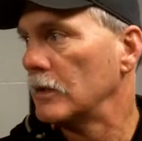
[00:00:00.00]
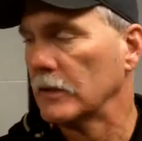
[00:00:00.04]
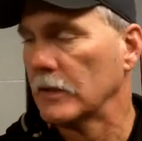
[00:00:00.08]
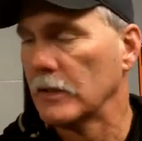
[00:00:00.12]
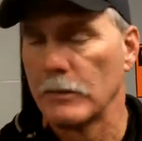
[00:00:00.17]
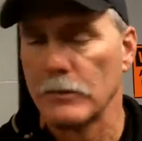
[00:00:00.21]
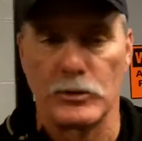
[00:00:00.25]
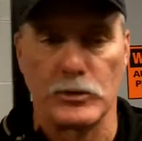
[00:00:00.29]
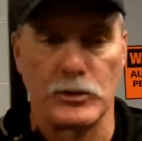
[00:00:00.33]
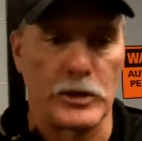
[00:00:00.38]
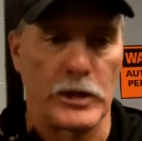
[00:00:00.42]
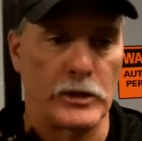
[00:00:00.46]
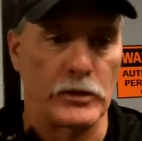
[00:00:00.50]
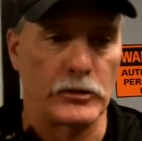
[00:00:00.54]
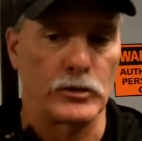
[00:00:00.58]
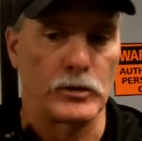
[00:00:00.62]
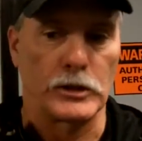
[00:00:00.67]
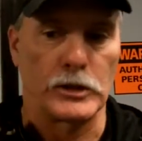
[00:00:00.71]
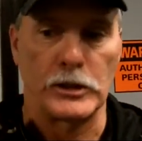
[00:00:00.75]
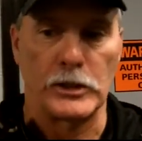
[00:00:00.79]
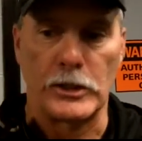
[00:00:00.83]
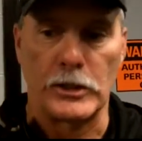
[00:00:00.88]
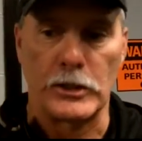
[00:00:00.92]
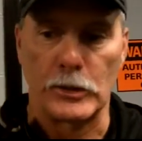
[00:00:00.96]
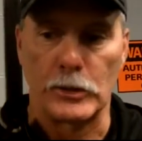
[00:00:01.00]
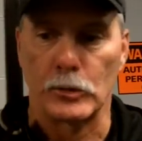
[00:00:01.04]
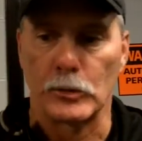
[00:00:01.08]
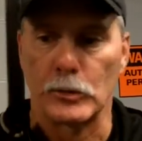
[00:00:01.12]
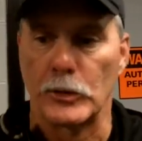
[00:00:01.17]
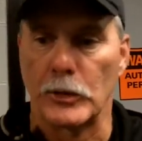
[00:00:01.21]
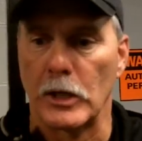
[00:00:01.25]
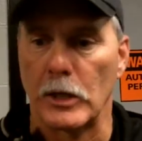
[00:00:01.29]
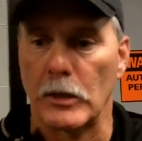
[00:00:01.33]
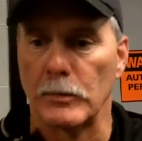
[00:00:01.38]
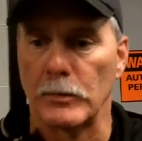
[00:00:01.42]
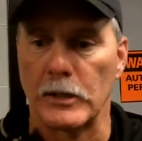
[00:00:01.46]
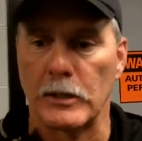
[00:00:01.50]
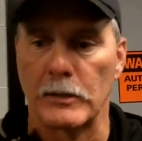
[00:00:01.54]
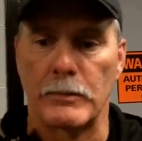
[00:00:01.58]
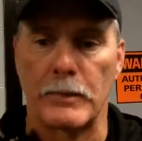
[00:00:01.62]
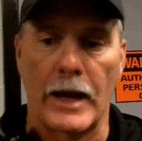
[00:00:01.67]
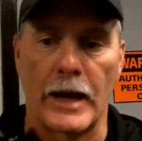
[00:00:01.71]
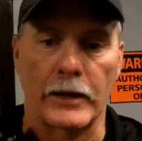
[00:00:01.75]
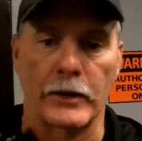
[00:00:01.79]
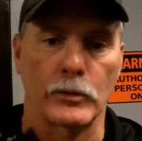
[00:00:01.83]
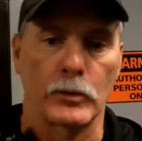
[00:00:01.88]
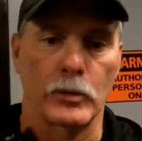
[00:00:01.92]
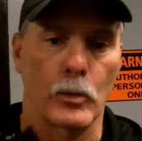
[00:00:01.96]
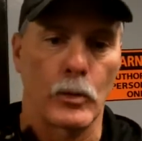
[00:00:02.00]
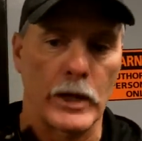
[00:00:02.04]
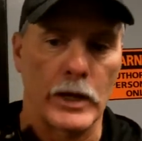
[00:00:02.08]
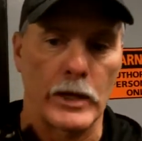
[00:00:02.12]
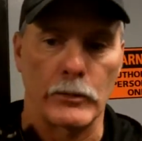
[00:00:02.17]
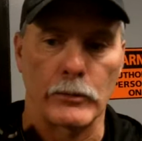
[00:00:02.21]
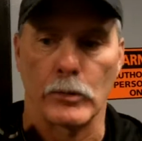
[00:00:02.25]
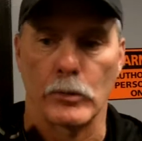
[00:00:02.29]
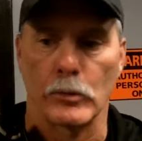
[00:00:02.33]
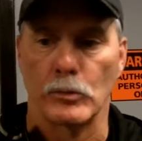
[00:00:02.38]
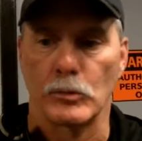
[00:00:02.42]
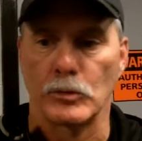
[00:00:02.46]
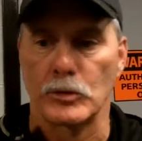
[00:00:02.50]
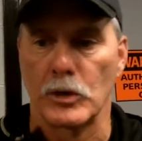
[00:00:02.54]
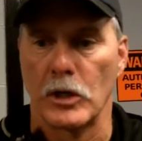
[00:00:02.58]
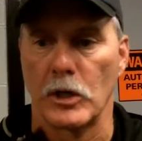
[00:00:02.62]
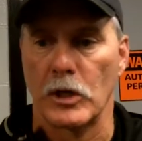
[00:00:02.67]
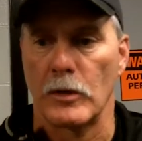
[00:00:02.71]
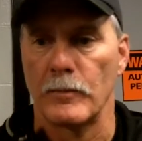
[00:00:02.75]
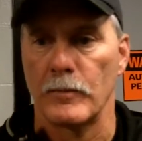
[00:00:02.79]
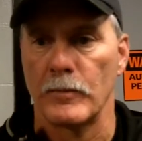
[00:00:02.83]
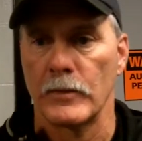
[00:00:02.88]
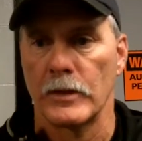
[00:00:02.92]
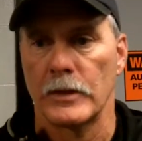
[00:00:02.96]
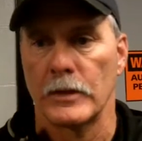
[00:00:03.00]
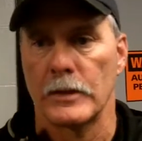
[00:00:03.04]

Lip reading: Give them a chance to get healed up, get back in the weight room some.